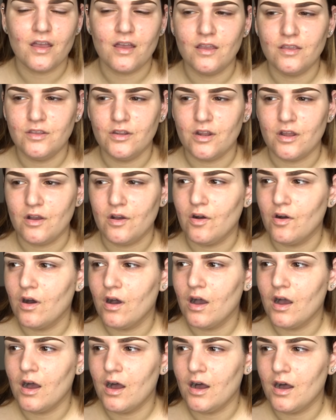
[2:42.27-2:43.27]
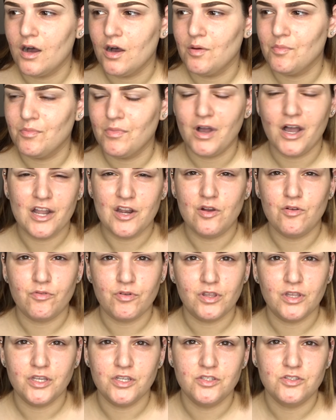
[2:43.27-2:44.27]
you know, I don't
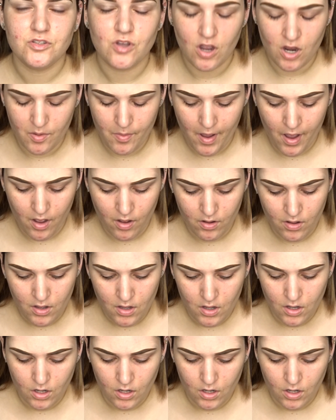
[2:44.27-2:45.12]
really talk about